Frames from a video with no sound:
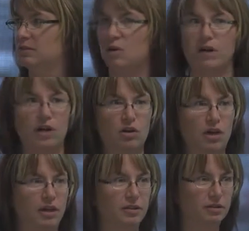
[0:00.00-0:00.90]
Okay,
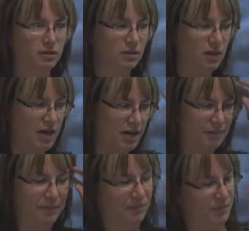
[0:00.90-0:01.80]
good. All right.
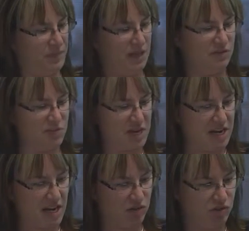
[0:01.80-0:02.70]
That gives me a
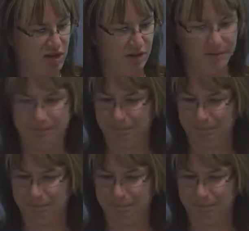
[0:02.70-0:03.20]
gauge there.